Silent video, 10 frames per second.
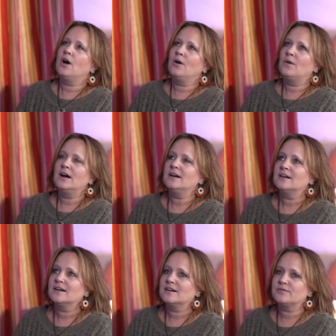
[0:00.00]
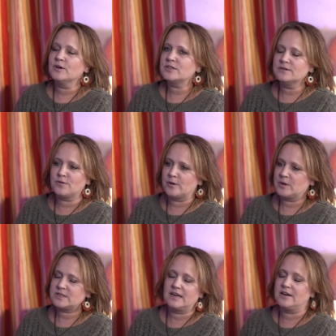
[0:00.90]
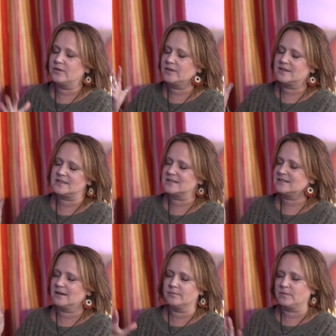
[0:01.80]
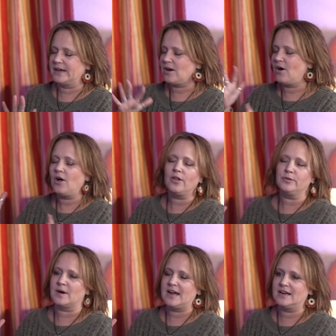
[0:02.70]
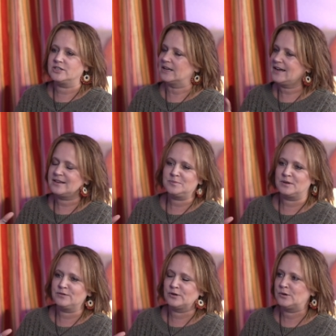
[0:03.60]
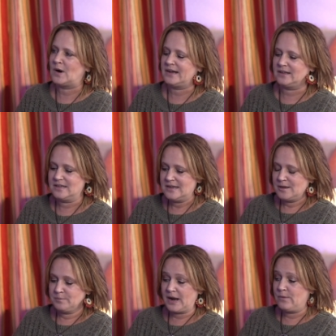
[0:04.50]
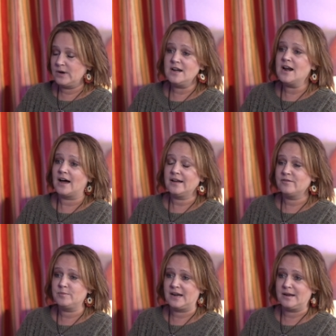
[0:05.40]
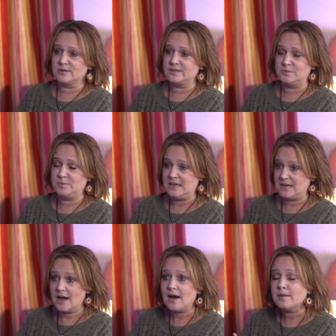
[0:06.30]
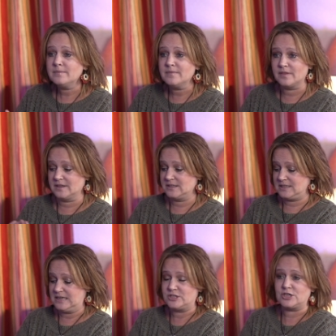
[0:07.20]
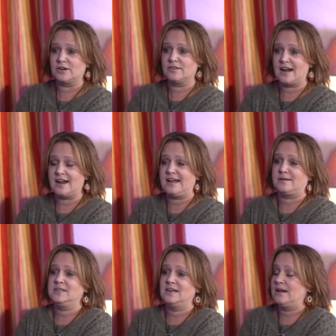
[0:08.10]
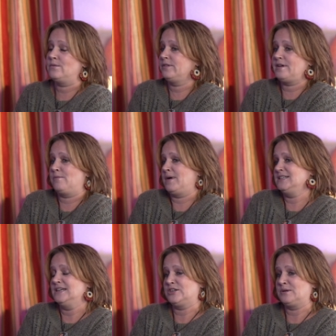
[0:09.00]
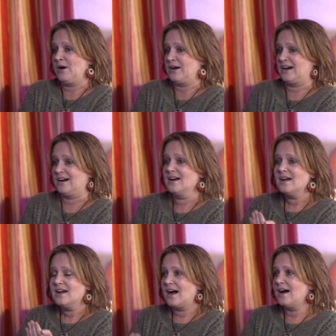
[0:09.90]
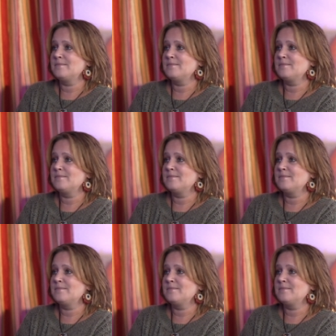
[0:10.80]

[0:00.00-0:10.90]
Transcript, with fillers: So first and foremost, and I know that this is like all the rage and it has been for a while, but I would not have been able to become the teacher that I am today without my teaching partner. Mm-hmm.